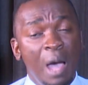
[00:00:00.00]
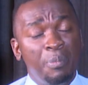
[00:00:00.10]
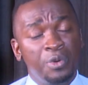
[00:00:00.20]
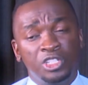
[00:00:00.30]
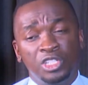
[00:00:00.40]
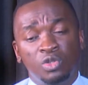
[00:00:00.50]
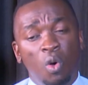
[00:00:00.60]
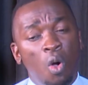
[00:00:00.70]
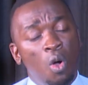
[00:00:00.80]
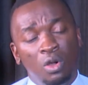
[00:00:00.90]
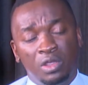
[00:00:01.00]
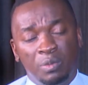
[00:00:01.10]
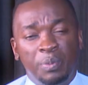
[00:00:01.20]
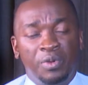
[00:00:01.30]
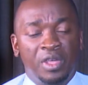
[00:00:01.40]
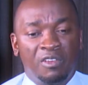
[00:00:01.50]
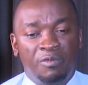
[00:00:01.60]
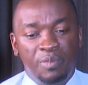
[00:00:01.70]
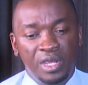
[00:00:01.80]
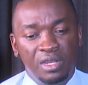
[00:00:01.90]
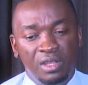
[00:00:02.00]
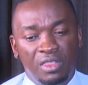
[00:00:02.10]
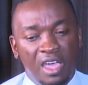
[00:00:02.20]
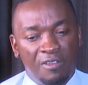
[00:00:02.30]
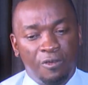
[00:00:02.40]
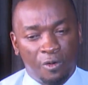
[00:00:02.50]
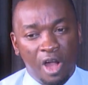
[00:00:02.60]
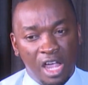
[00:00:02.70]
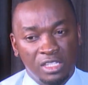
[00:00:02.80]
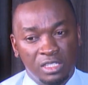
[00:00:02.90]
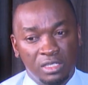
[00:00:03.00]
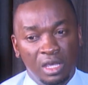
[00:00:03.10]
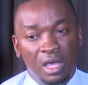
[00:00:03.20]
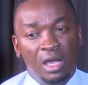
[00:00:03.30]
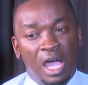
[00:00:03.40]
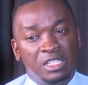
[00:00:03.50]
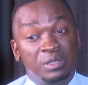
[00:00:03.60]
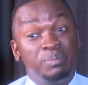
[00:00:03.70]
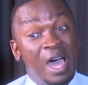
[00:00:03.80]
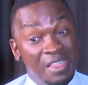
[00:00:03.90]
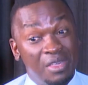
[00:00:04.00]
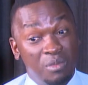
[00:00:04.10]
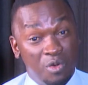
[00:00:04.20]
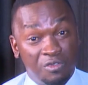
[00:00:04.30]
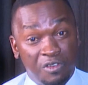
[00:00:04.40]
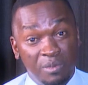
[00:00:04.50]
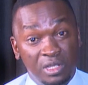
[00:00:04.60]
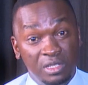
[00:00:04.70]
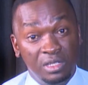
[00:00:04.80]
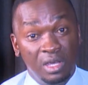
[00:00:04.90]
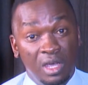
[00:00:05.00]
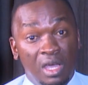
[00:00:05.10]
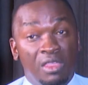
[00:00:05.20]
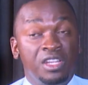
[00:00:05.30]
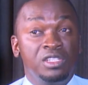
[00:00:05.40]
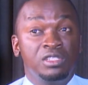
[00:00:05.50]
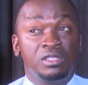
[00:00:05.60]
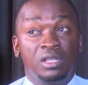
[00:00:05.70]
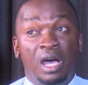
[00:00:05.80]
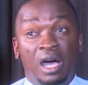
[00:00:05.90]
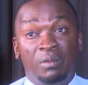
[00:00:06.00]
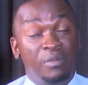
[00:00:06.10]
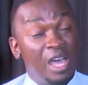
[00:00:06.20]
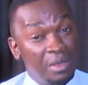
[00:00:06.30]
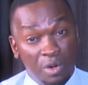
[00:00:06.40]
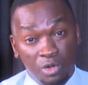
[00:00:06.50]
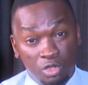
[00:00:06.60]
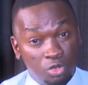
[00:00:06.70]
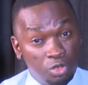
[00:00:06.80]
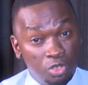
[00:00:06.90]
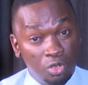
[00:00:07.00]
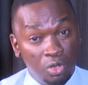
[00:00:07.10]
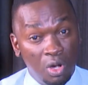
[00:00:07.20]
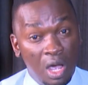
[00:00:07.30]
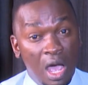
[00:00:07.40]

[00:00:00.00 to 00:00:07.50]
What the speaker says: appreciate all the people that have been there for us as Mother Mary family, that is Mother Mary Studio.